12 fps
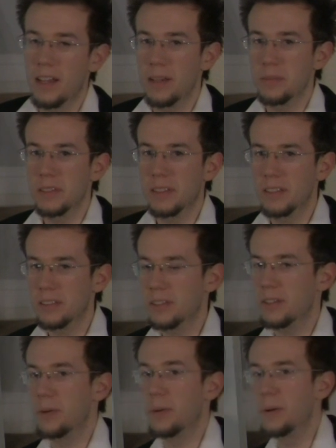time
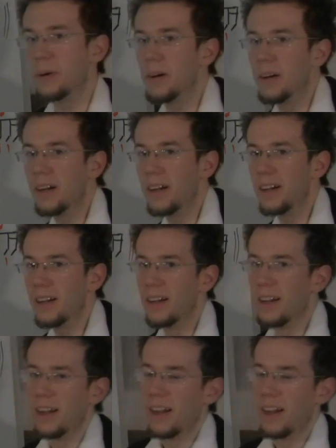signature or